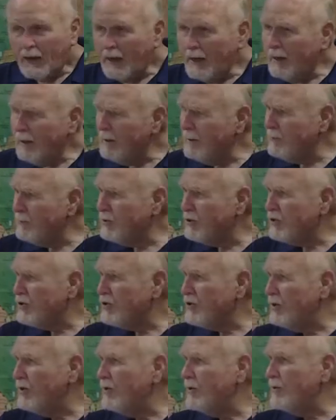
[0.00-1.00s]
I am
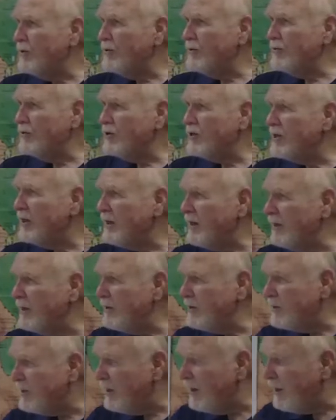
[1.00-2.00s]
so sick
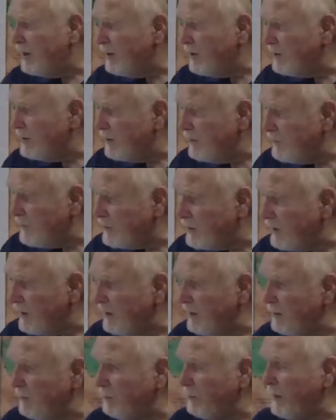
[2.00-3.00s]
and tired of
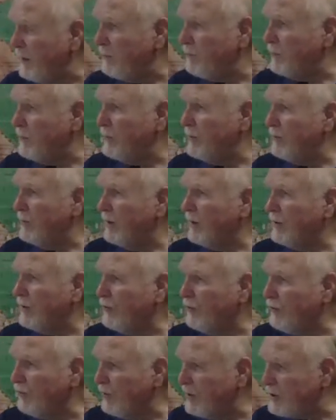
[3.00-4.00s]
seeing people who are
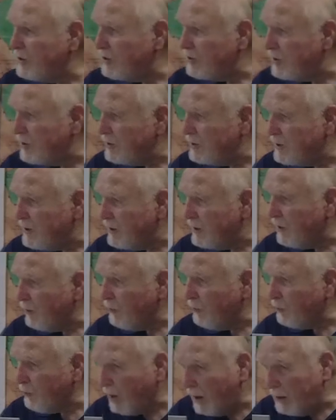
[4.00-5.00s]
Christians that
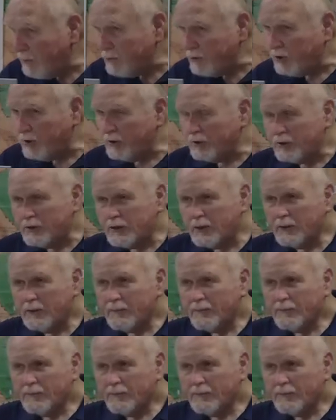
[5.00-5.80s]
are grouches.